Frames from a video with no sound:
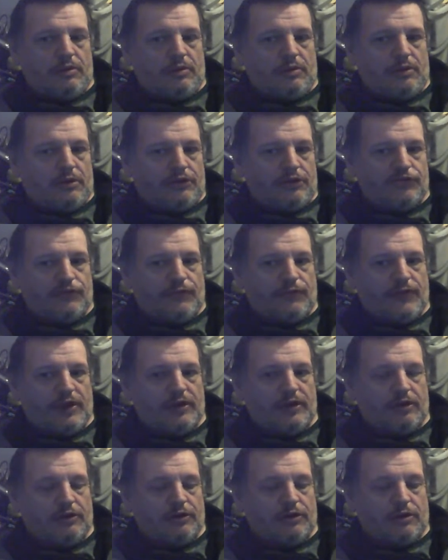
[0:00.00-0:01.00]
Like
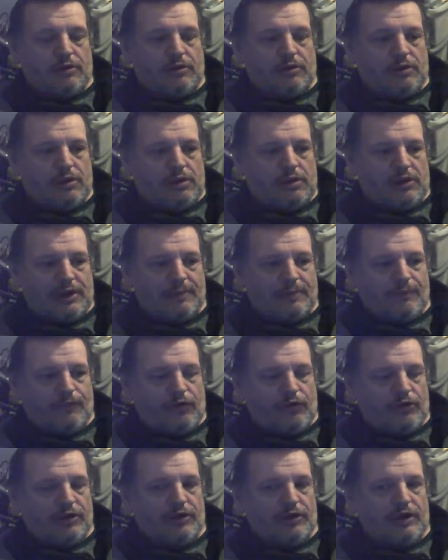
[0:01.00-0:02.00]
Savannah, I am
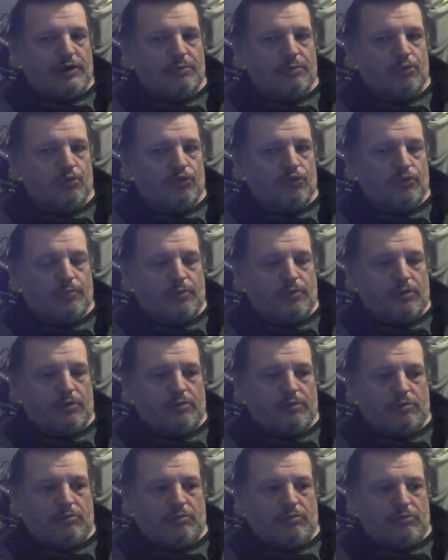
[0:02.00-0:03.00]
finding animals,
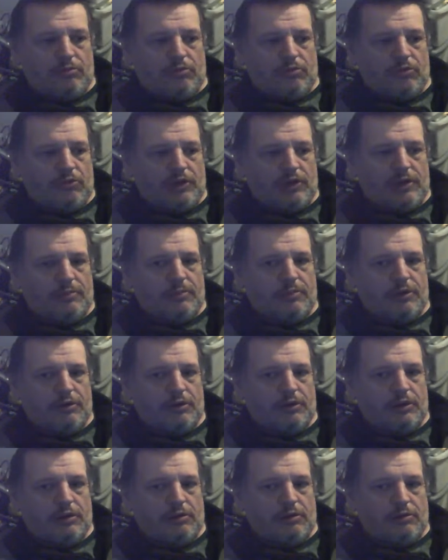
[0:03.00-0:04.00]
but not that
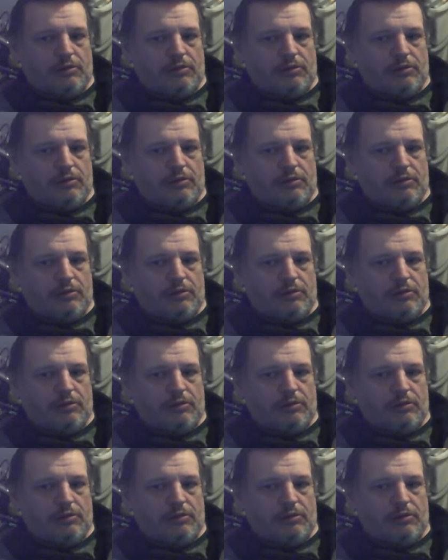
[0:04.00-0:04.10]
many.